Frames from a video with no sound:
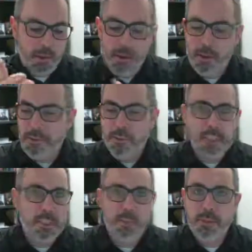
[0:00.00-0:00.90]
all the
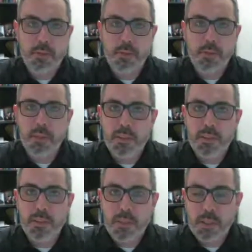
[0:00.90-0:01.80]
decimals in between
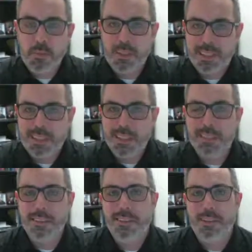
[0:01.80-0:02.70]
those numbers,
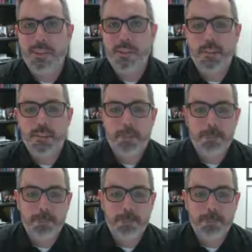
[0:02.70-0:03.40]
that's continuous.